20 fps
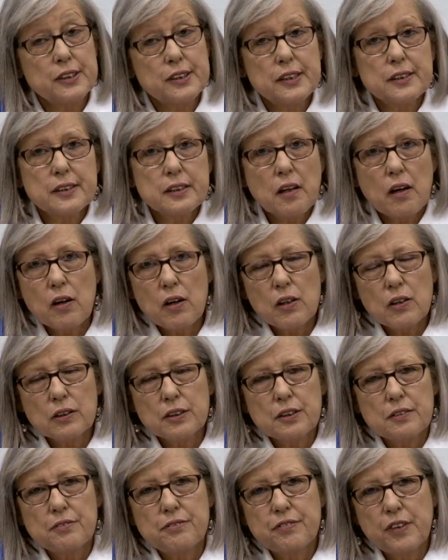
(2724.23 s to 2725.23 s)
It's
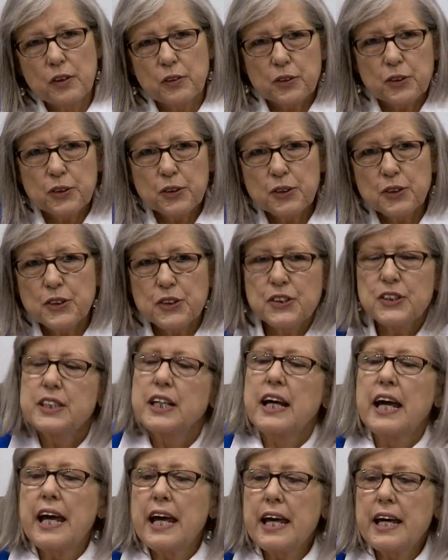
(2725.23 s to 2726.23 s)
called Voters
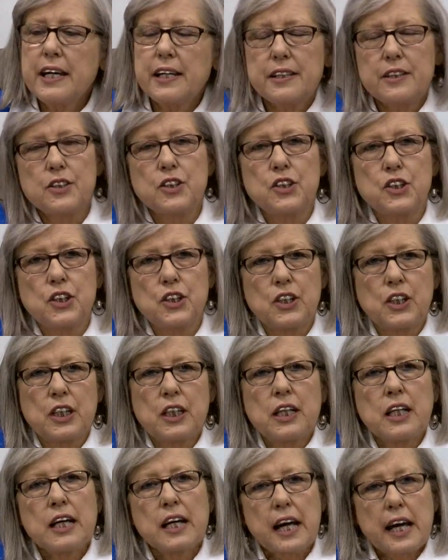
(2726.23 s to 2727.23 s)
Edge,
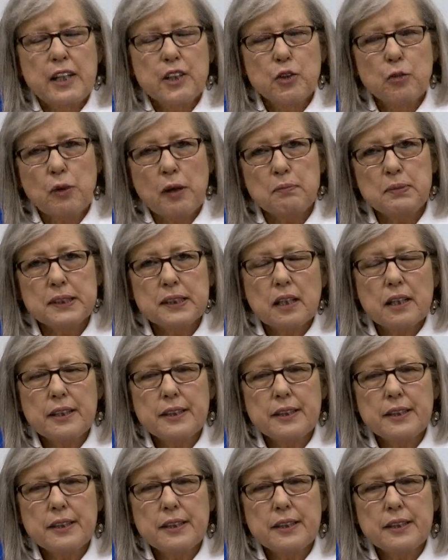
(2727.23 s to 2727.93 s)
and the website